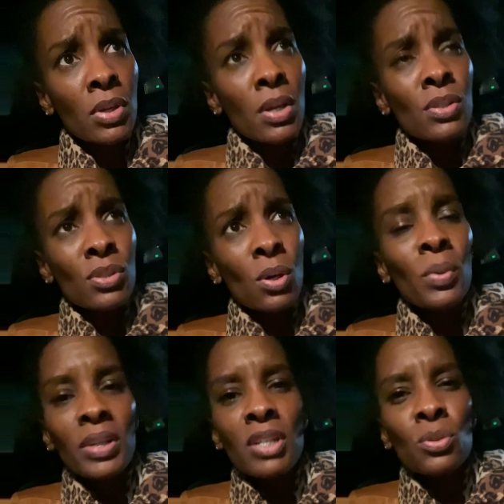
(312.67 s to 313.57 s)
So we
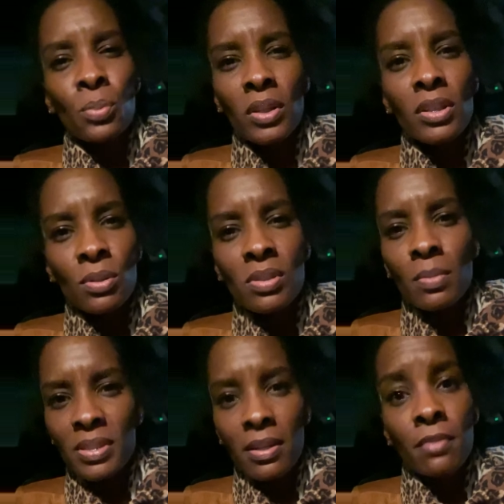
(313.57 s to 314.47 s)
need to really do some
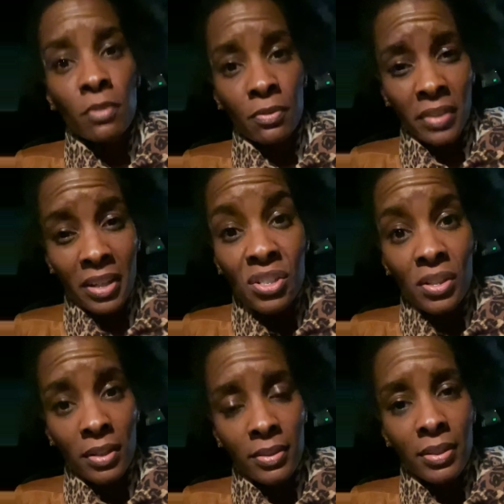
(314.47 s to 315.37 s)

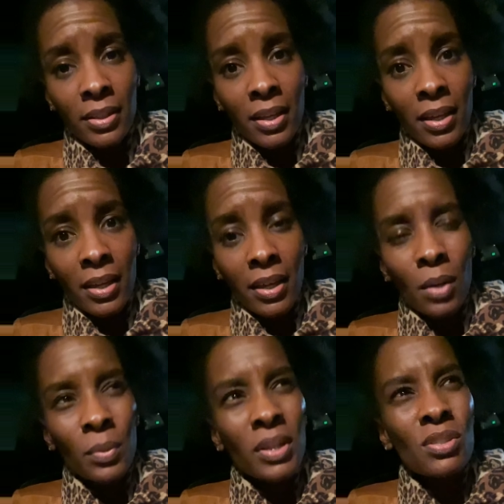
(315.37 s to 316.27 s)
self-reflection. And
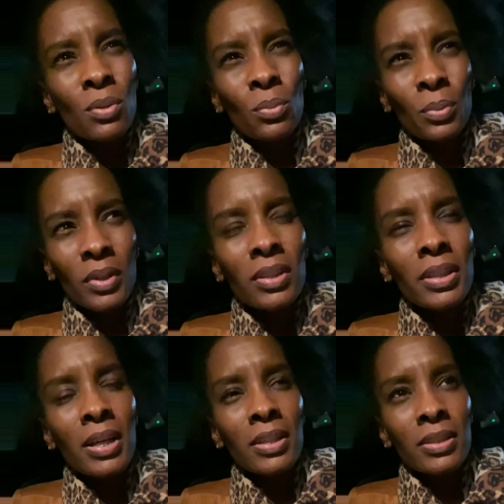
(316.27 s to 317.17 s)
we need to
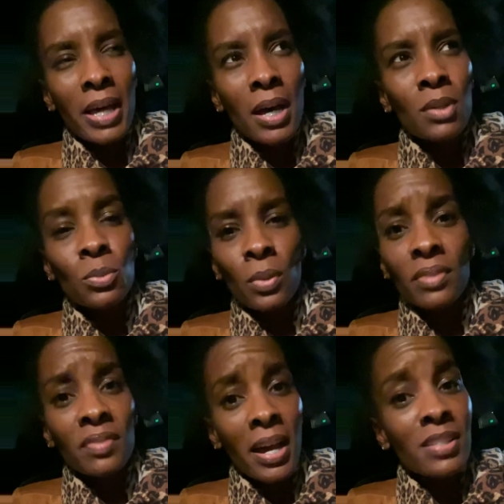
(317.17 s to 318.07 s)
really allow the word
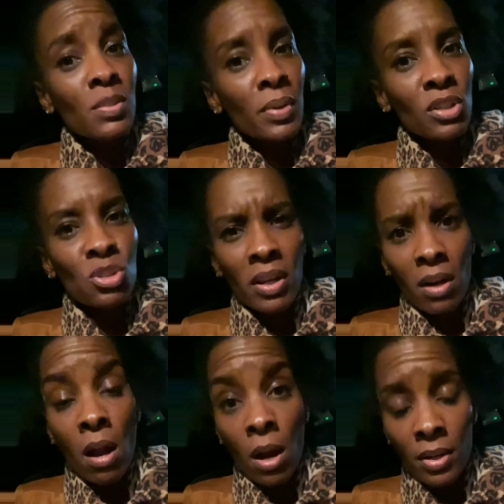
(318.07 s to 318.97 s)
of God to penetrate our
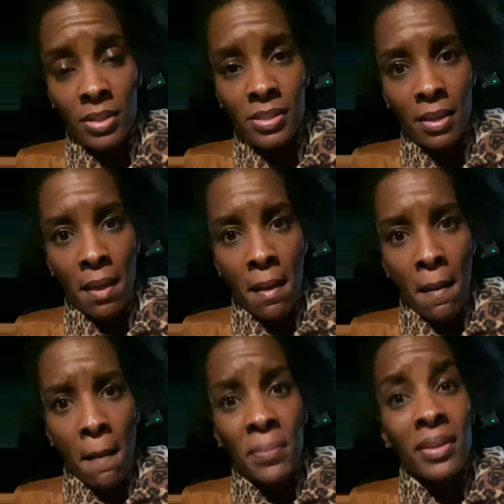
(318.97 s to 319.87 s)
hearts.
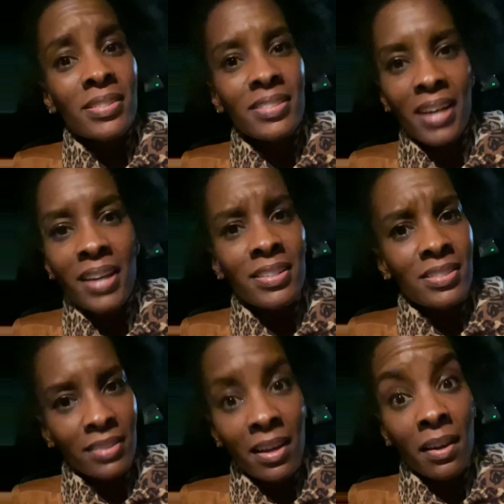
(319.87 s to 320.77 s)
Because God is
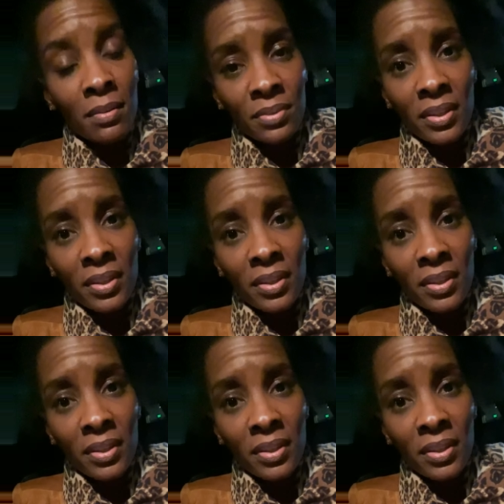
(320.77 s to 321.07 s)
love.